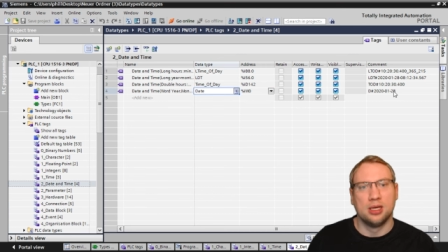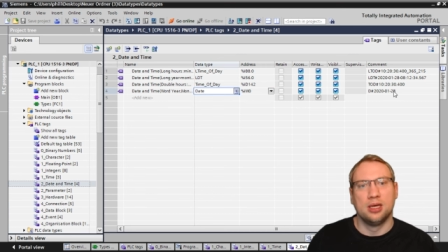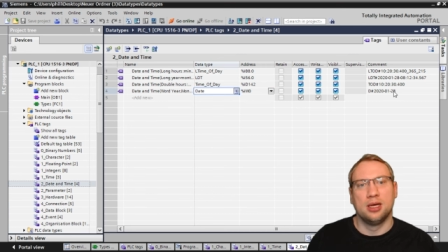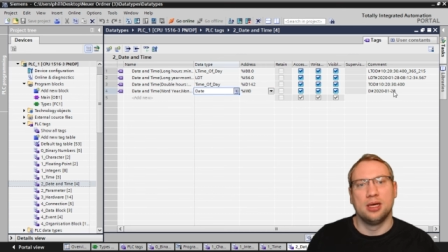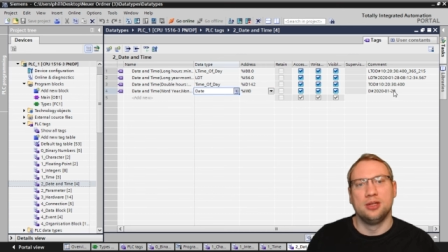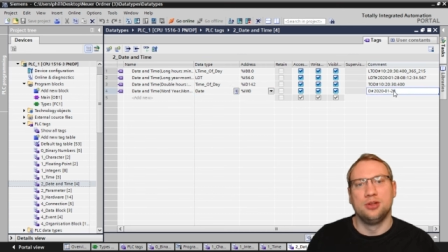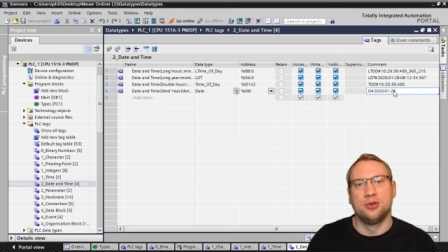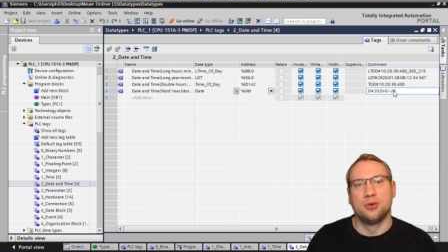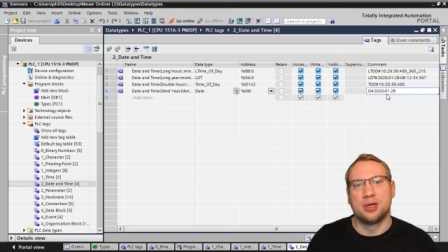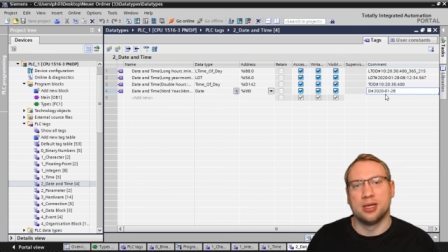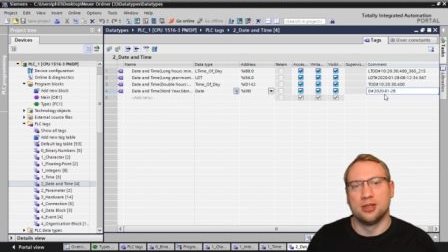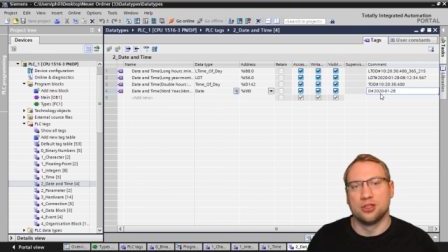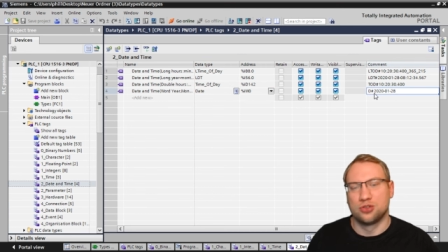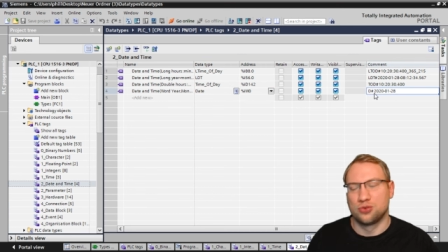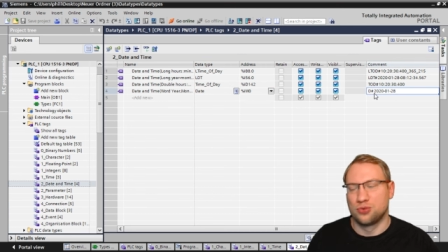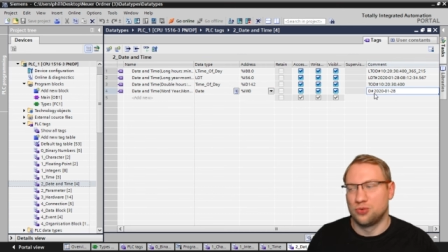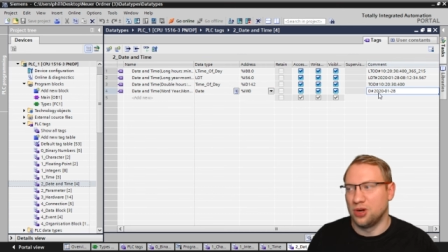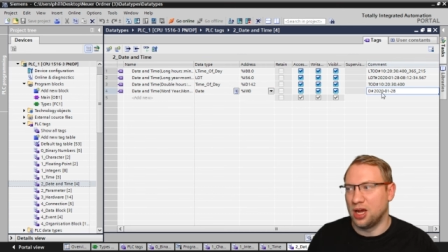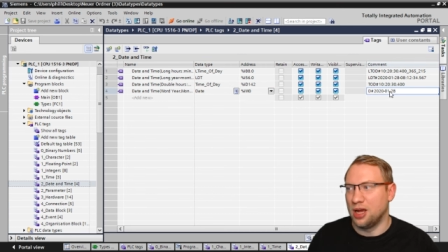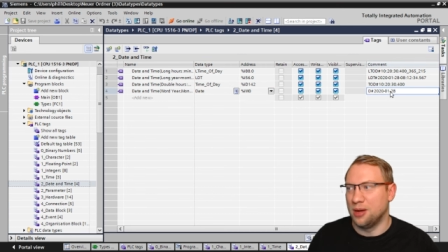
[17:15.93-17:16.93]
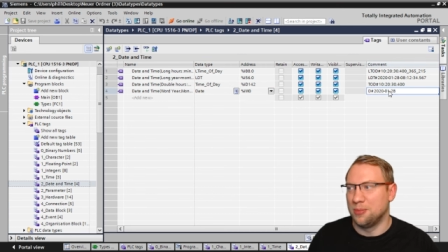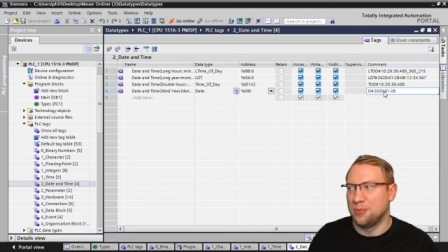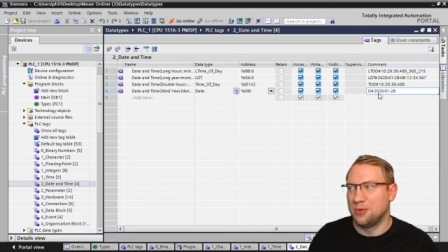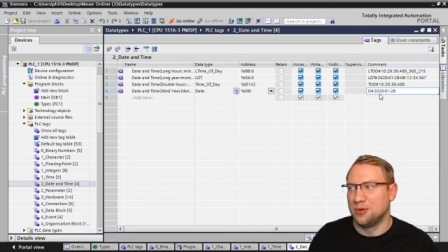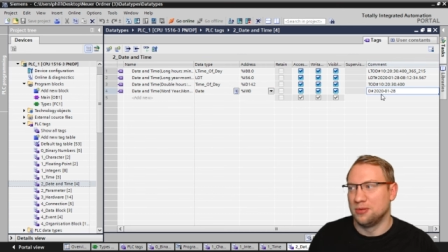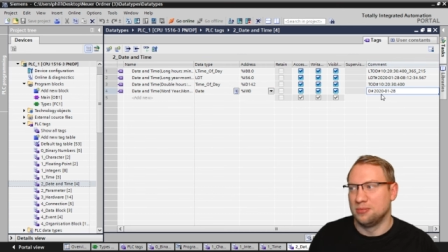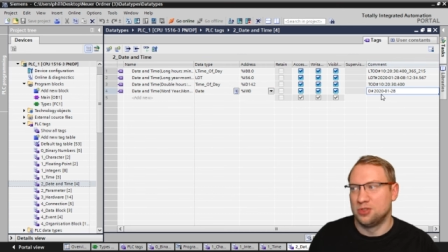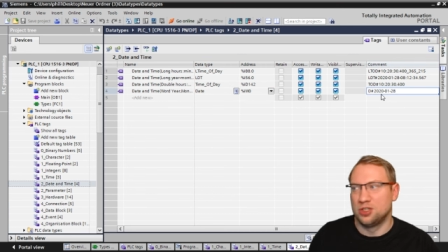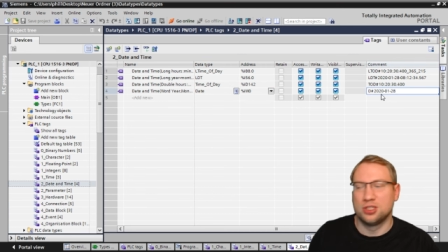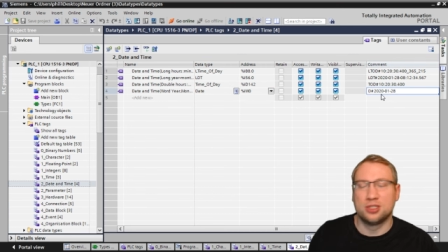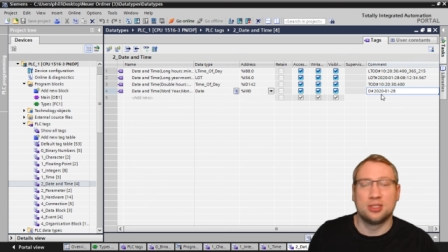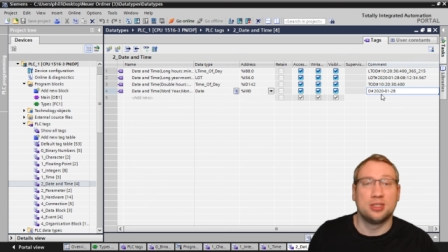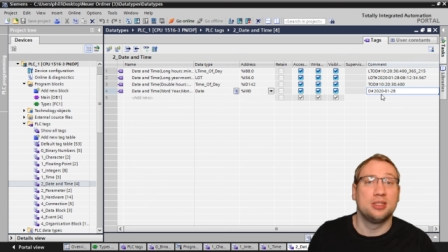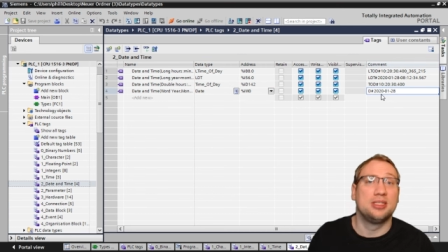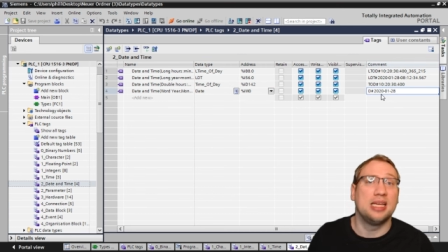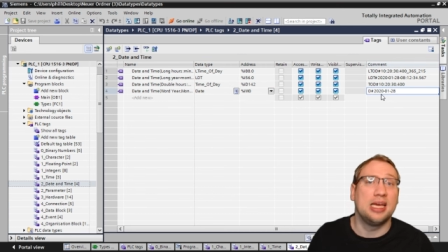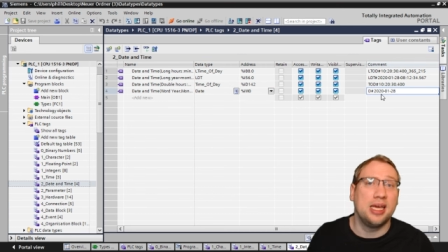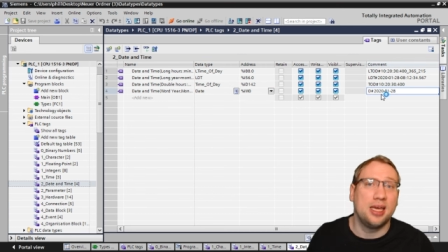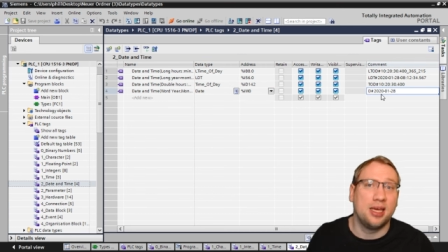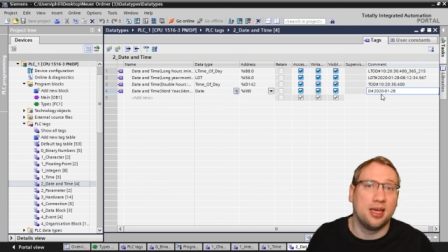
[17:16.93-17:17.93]
and you can describe just a
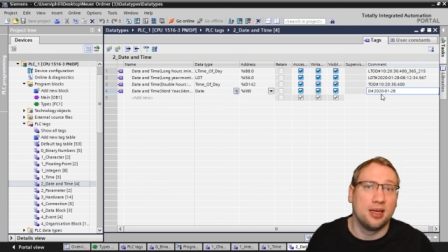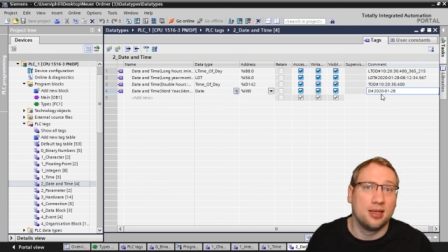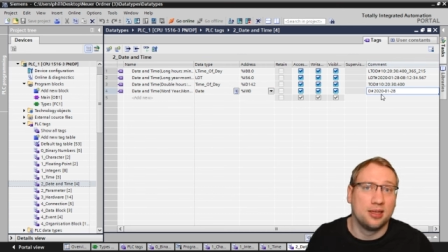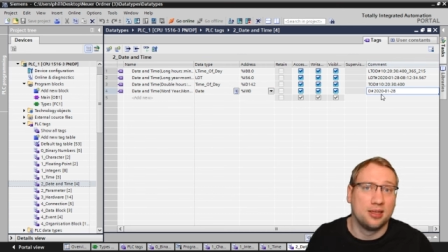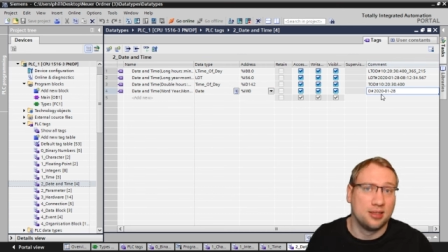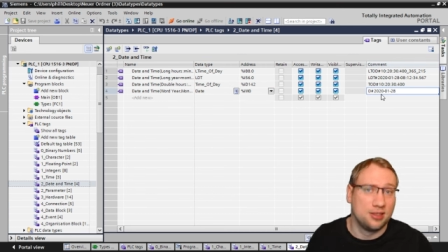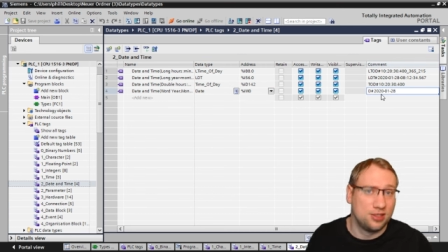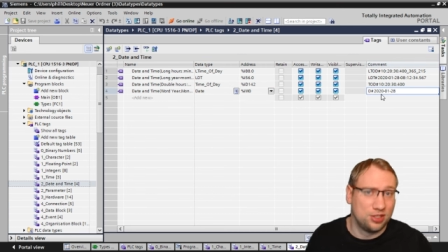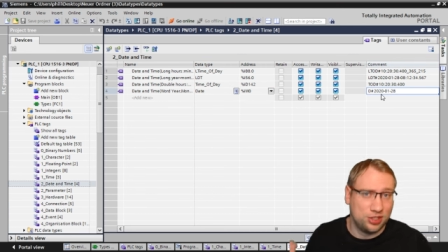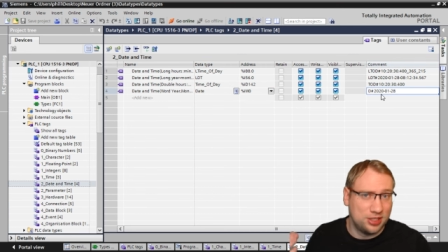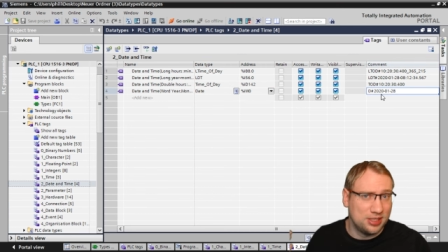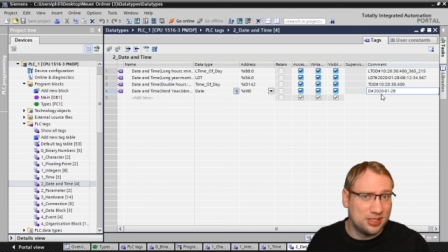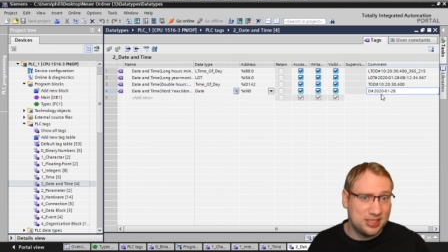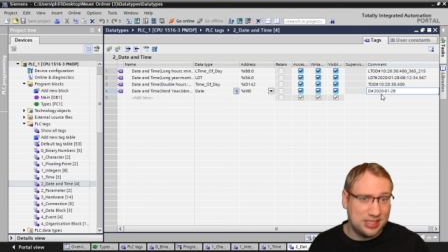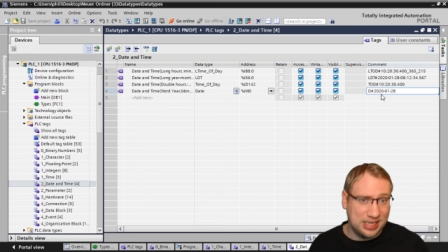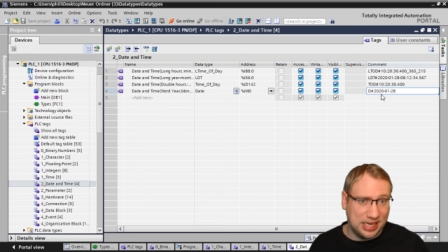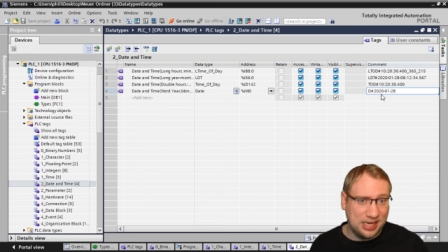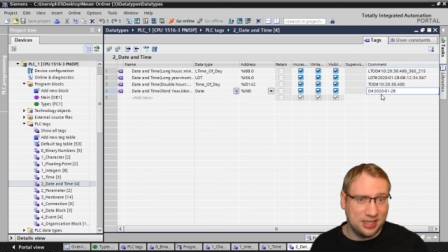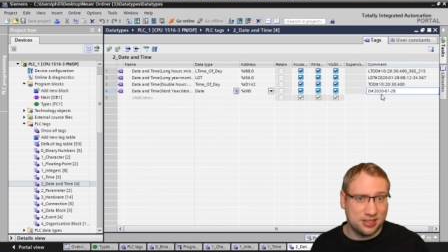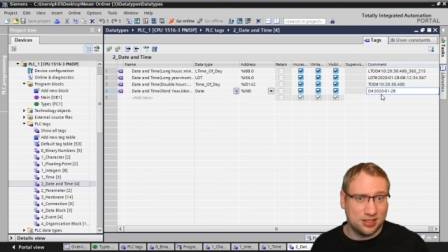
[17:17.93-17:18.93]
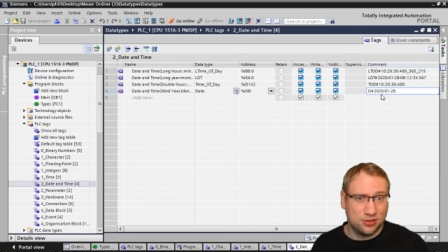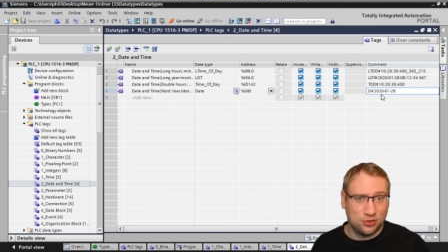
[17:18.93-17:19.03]
day, just a date.